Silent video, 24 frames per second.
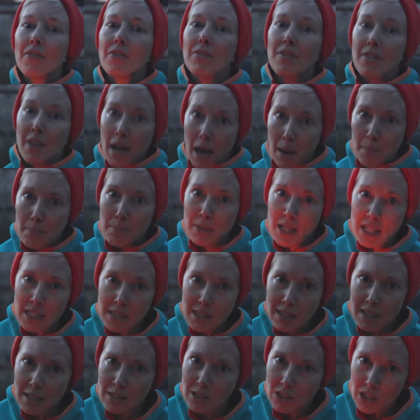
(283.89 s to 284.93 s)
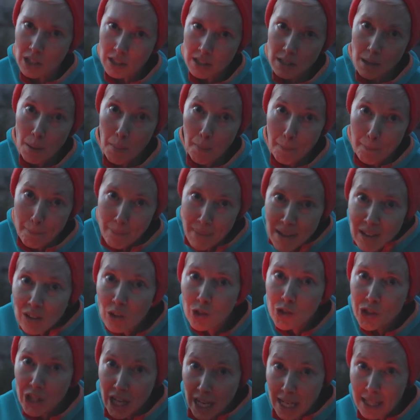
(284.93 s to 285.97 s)
That means it doesn't
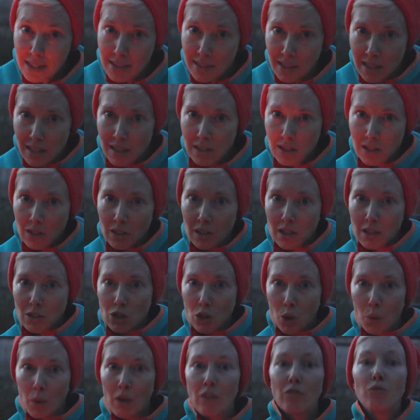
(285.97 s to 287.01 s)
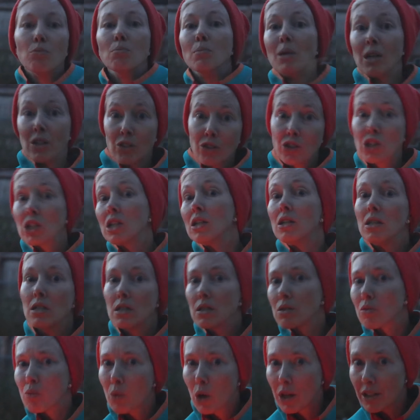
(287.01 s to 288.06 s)
melt as easily. So if melty
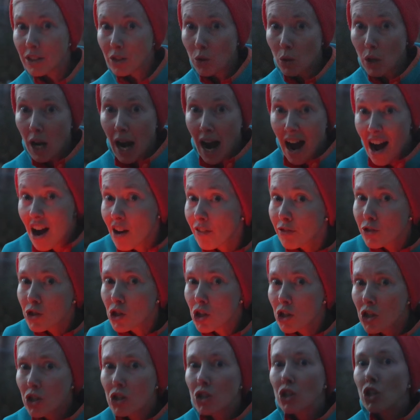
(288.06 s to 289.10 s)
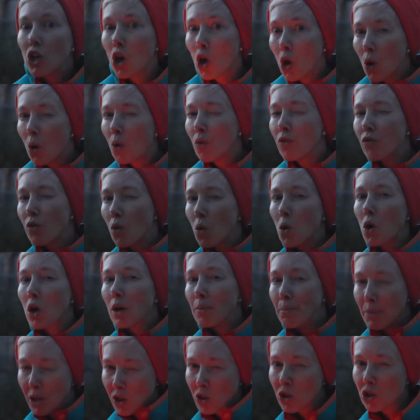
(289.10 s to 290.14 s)
is what you're after, go for a
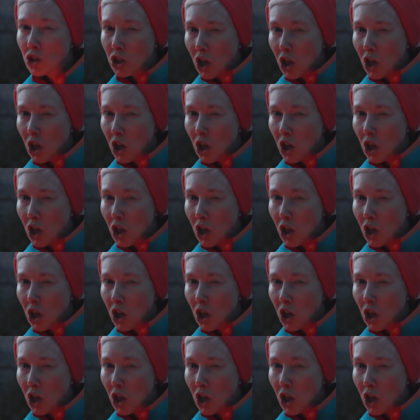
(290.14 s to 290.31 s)
milk